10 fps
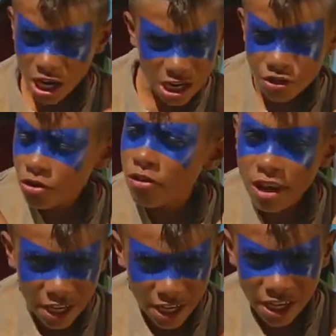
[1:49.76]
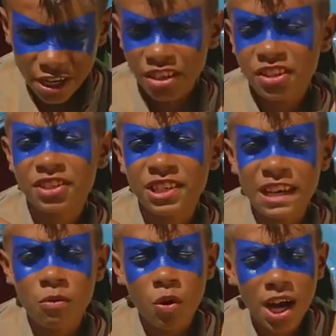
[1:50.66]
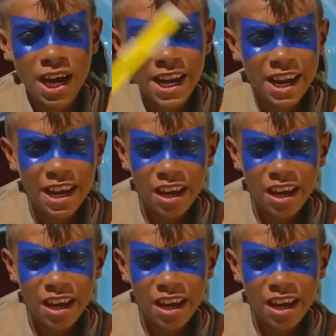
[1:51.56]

Are you ready? Take one.